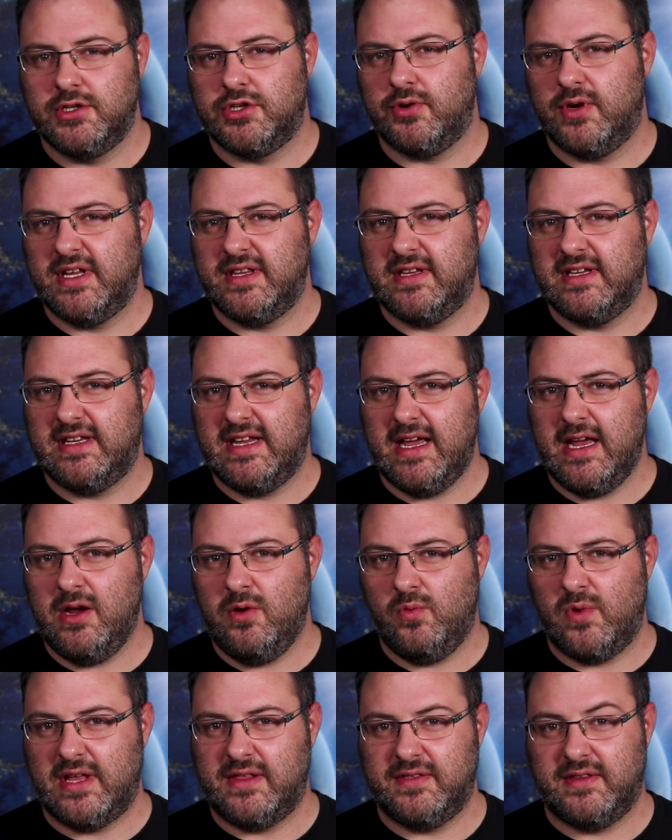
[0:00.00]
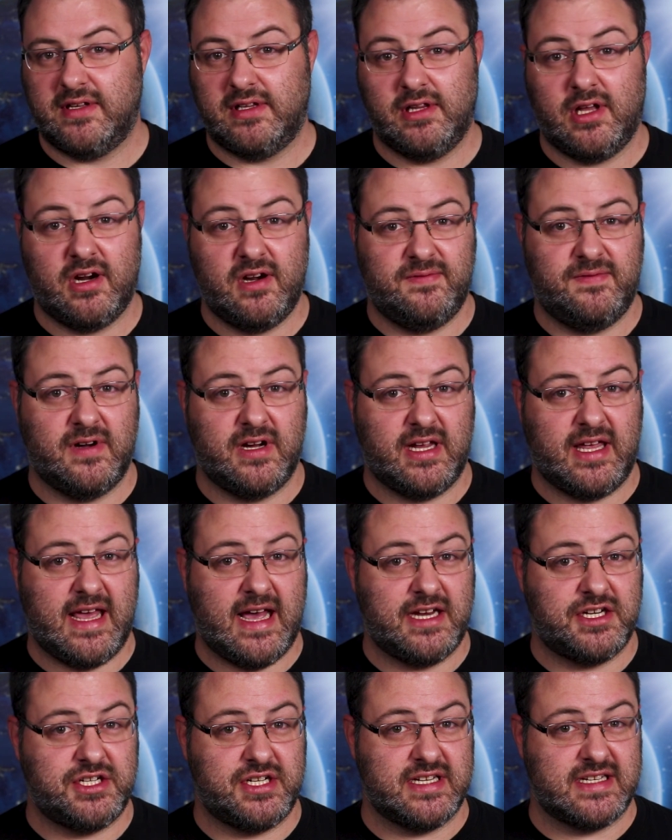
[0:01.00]
During the day when the larva
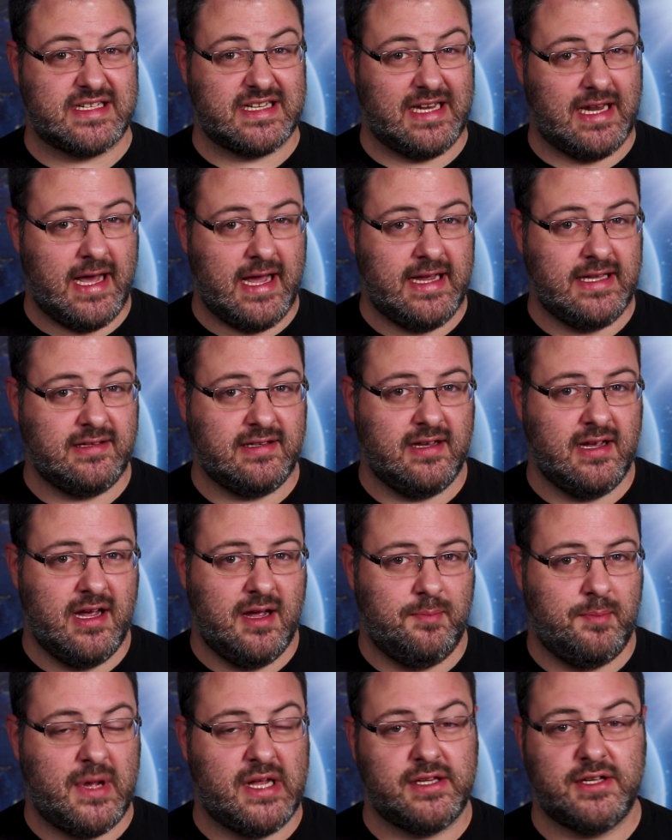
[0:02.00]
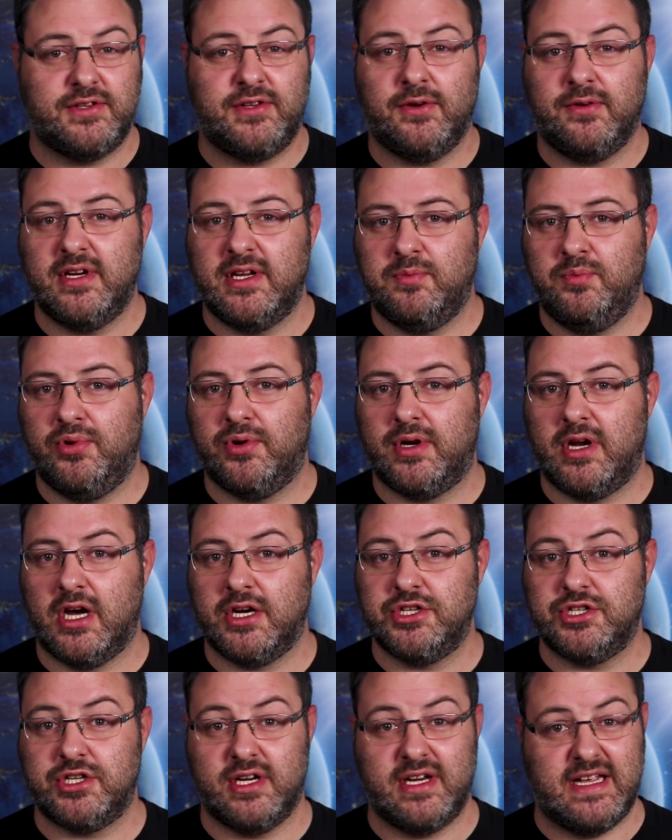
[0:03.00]
catches light, melatonin
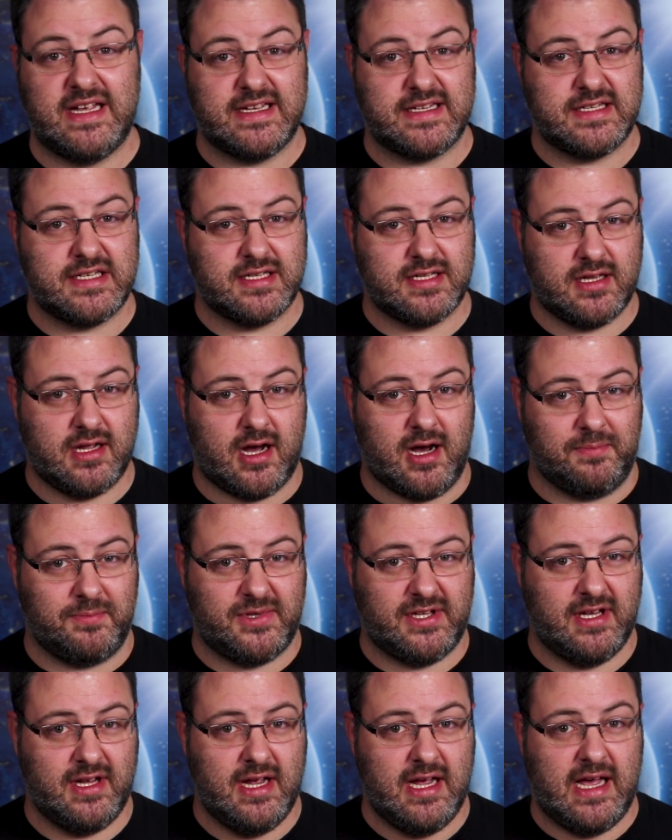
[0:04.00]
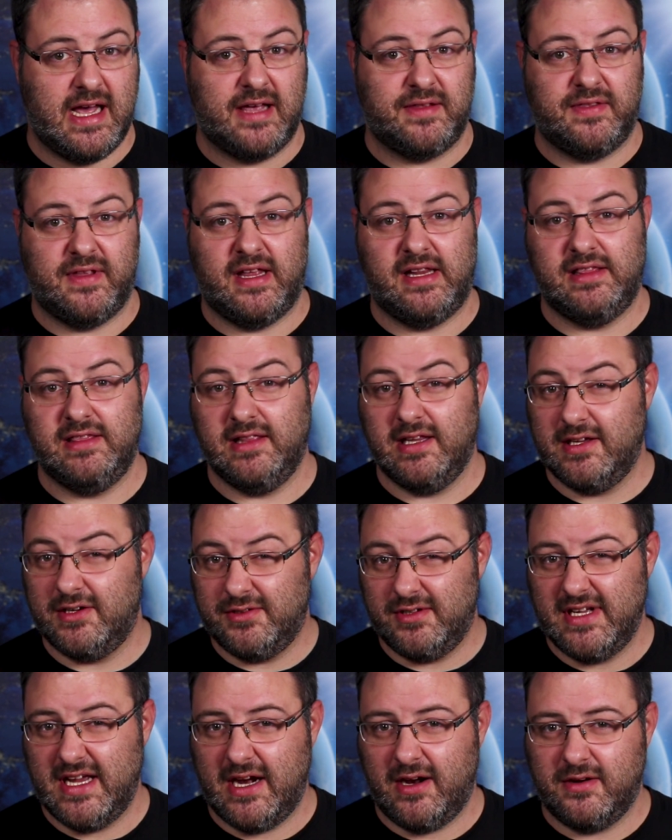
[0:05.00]
production is stopped and the
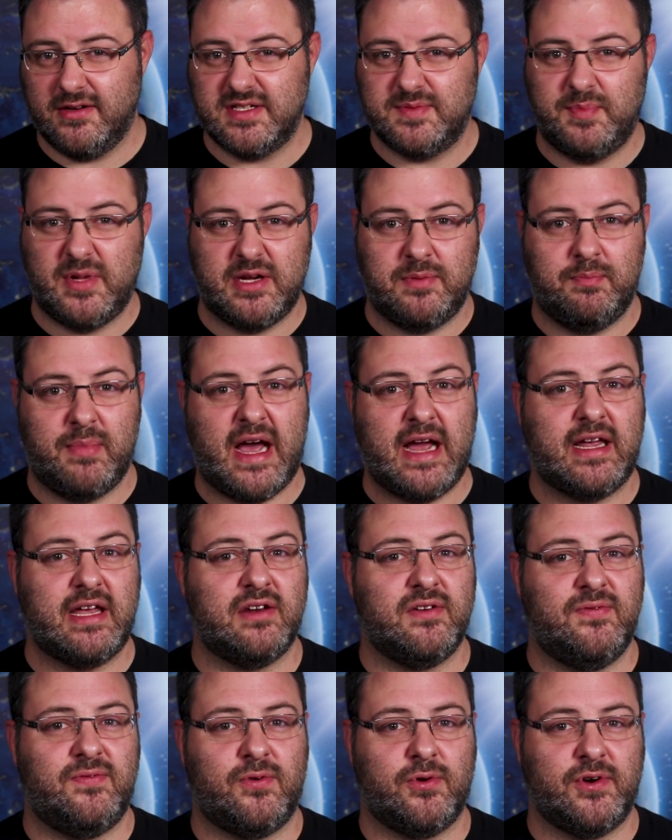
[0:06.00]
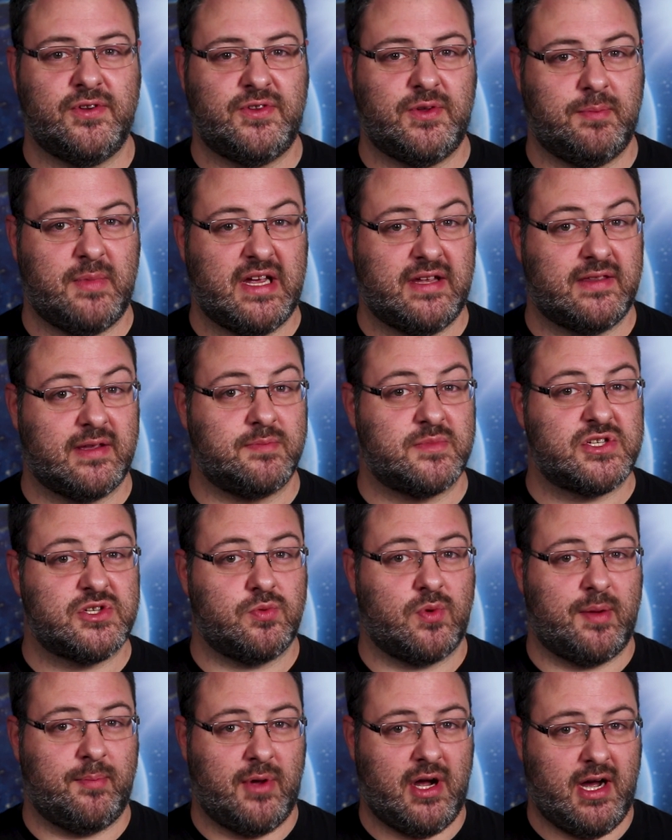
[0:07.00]
little hairs beat back and forth to make them
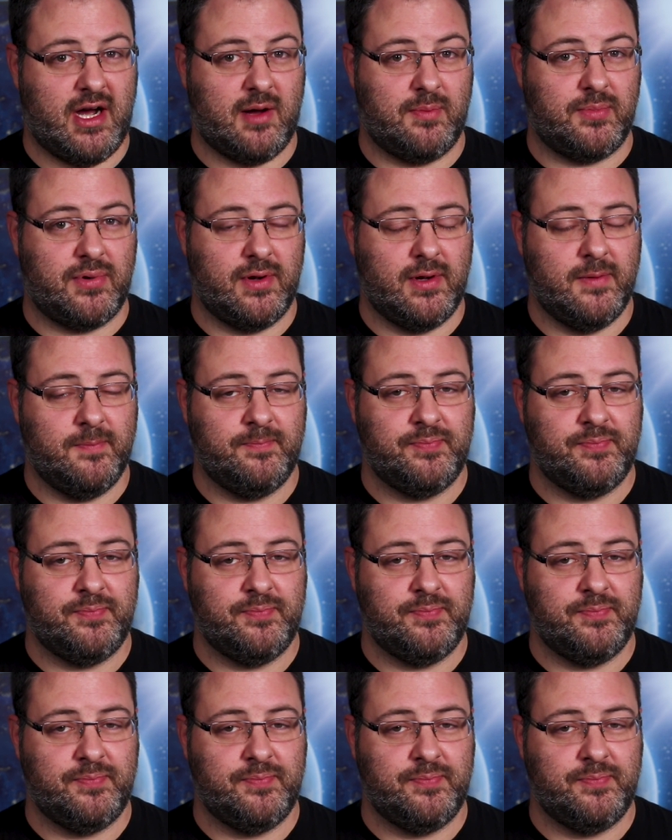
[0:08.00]
swim up.